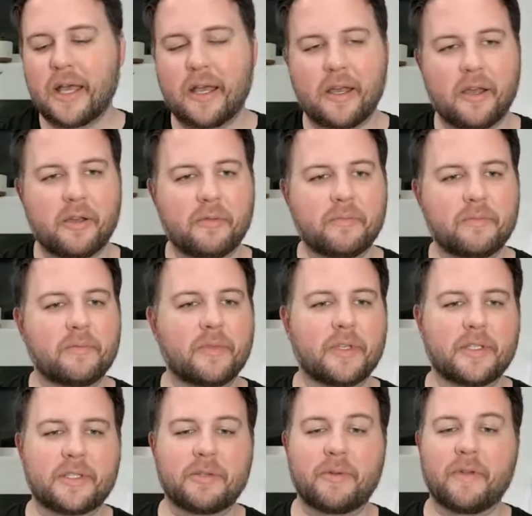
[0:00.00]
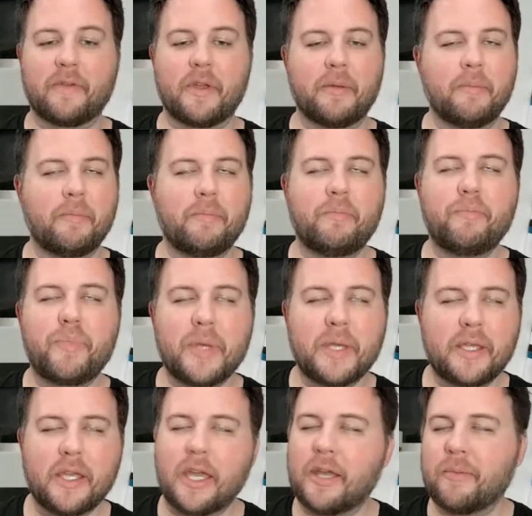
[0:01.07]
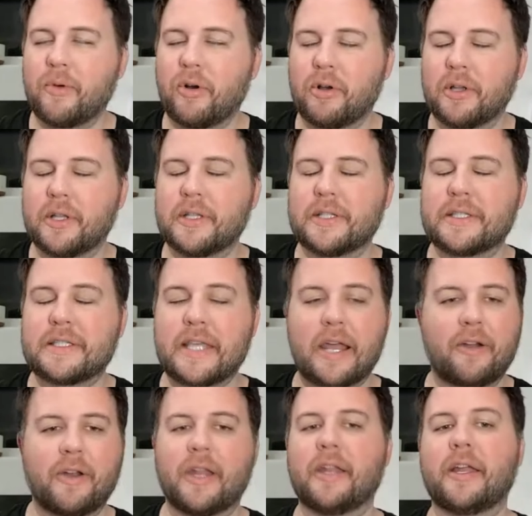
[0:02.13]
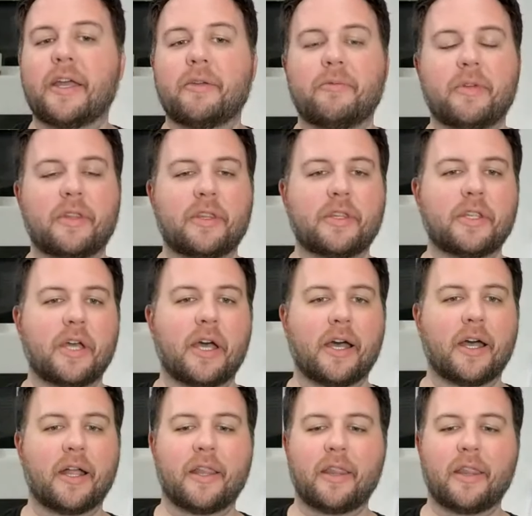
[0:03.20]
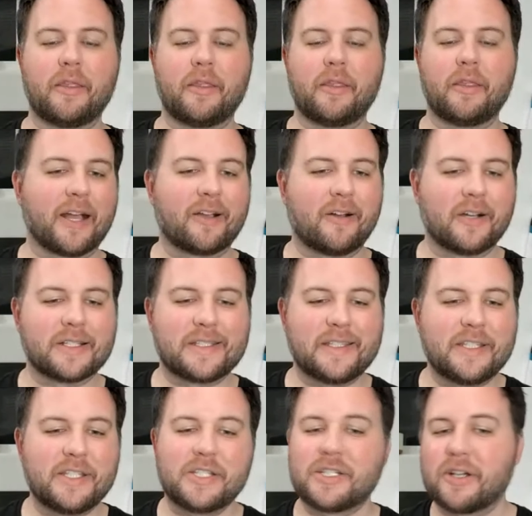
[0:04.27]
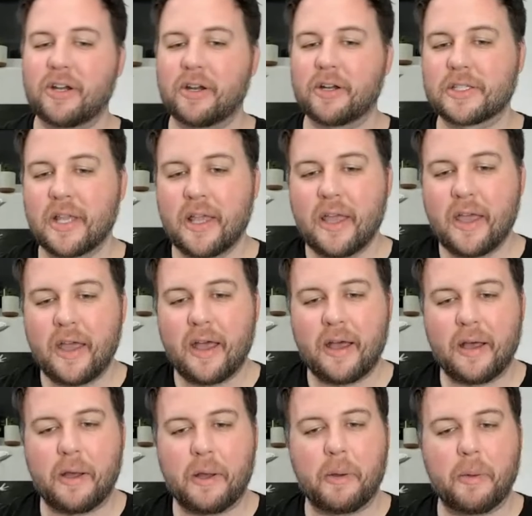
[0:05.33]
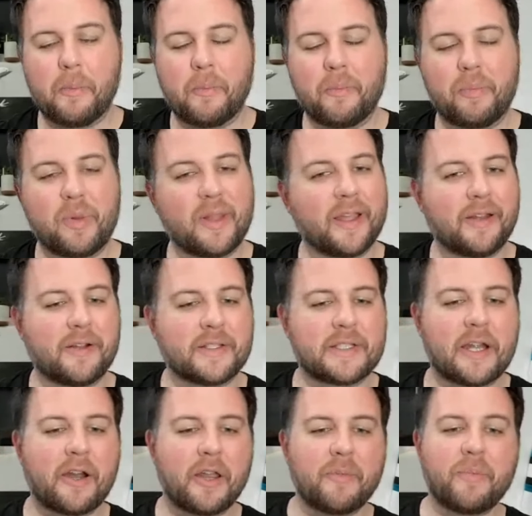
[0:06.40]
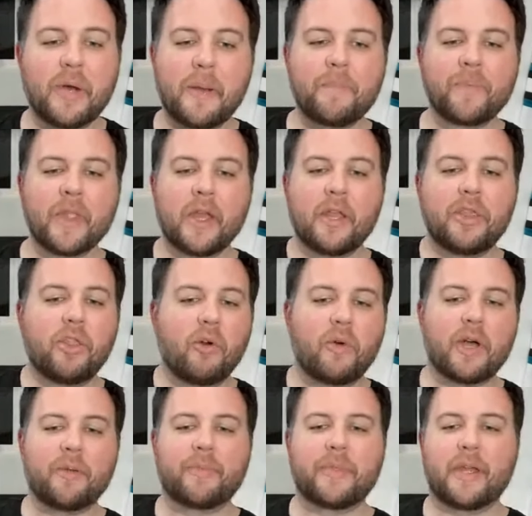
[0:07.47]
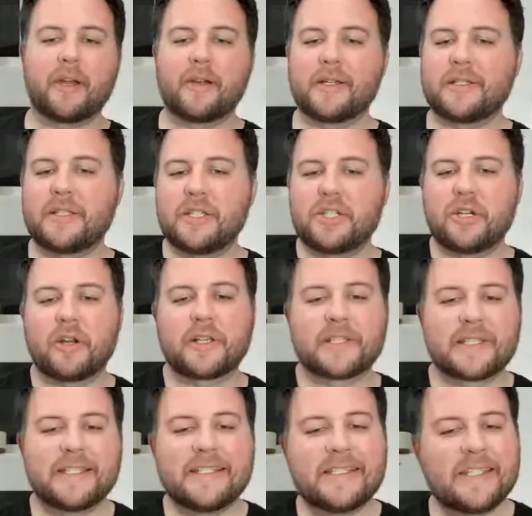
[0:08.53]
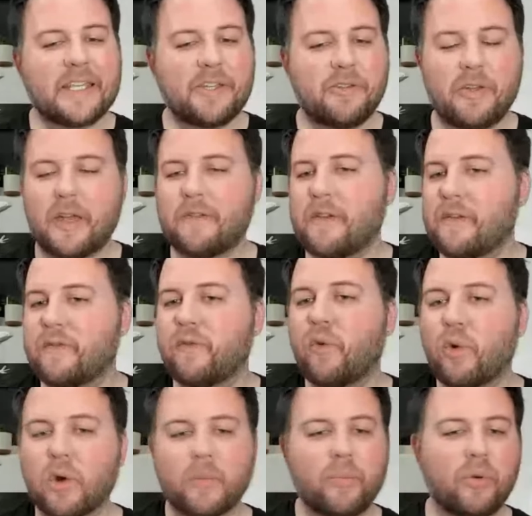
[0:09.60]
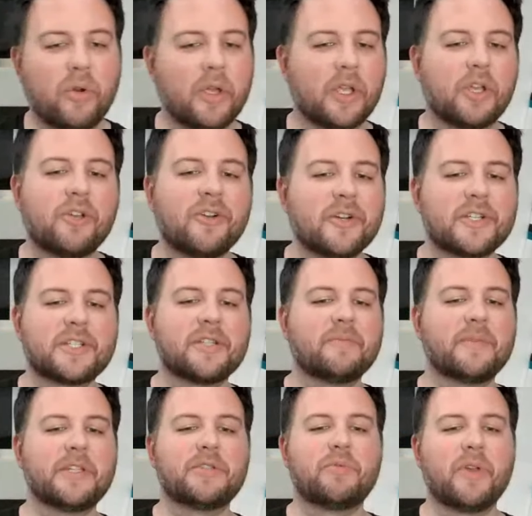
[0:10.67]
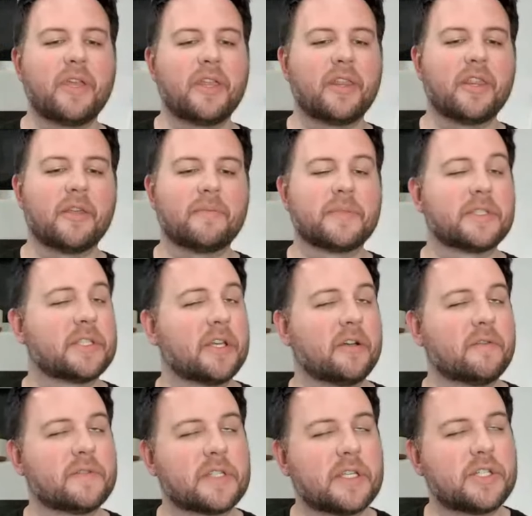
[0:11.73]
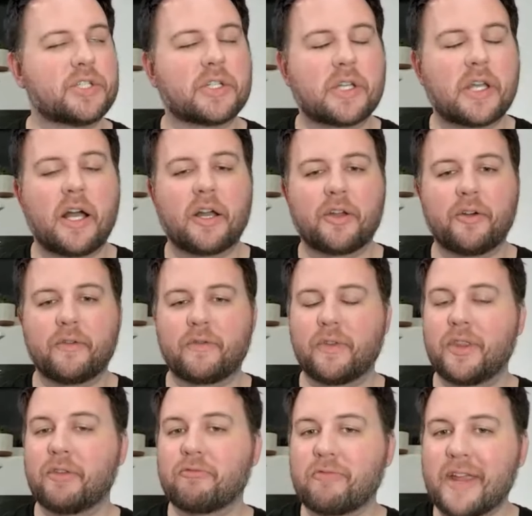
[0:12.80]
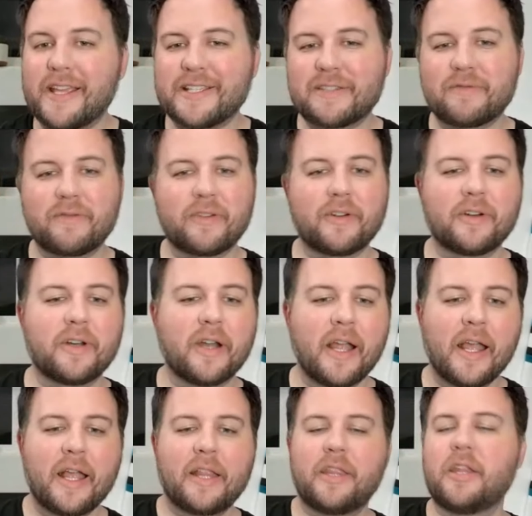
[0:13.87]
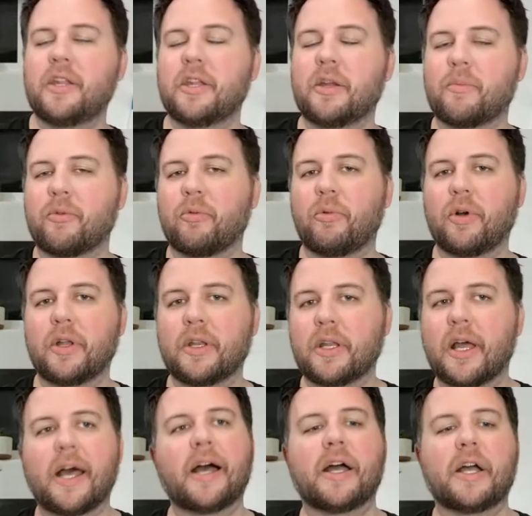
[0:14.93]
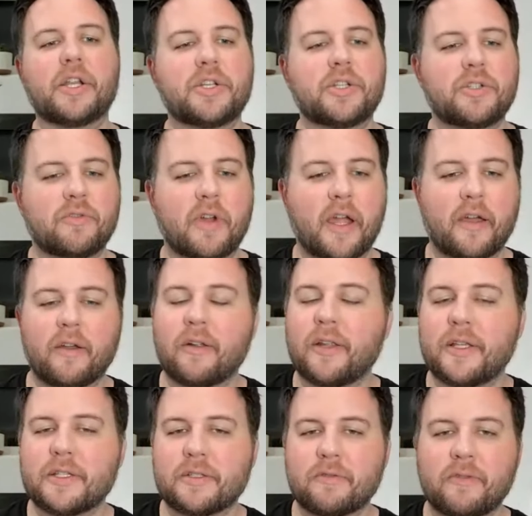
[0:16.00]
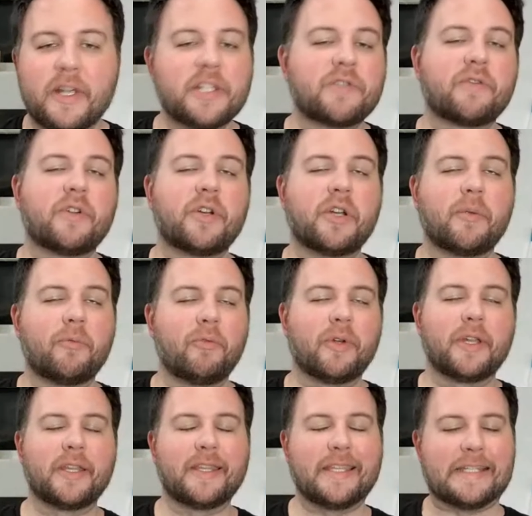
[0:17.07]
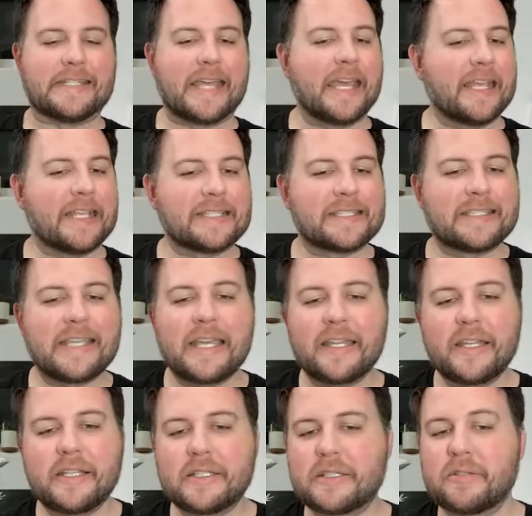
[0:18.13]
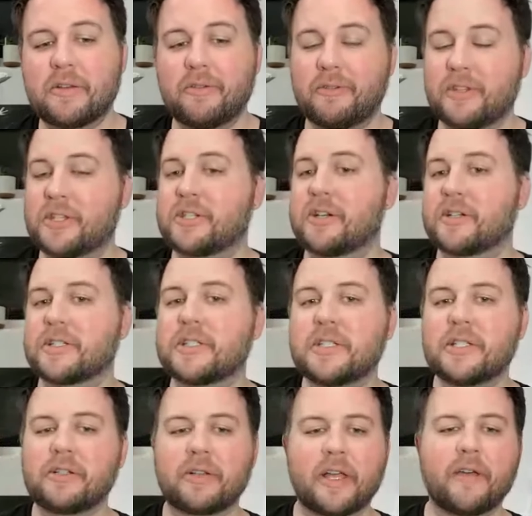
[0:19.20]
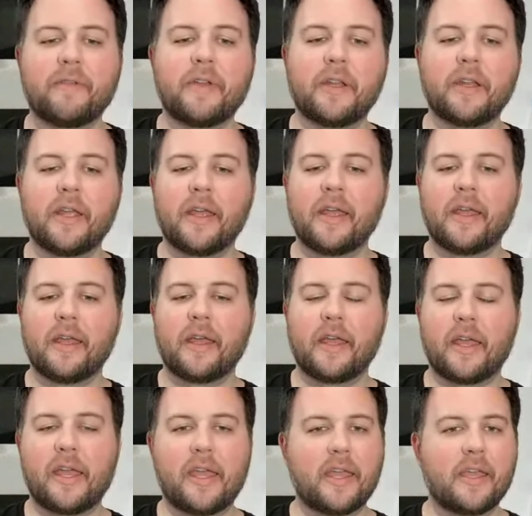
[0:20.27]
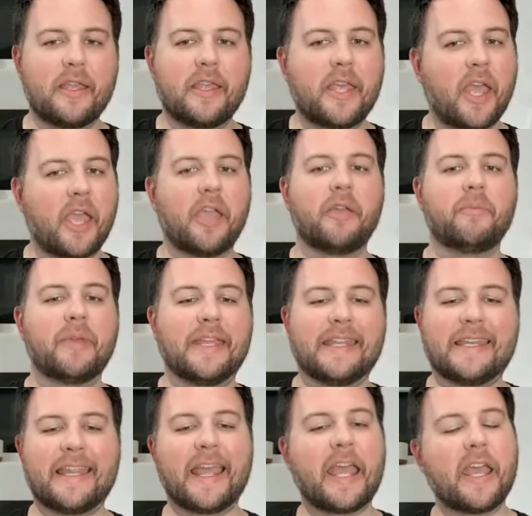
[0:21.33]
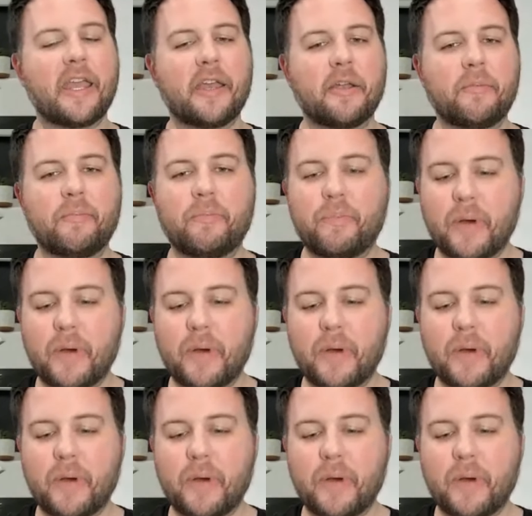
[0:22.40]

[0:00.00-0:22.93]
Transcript: Um, so we have a big game on Saturday night with uh, the Blackhawks and the Sharks um, playing on Saturday. But no help there as the Sharks continue to have a four point cushion between themselves and Chicago for the race for the number one uh, draft, or at least race for number one in the tank standings, uh, with the Sharks still having a game in hand.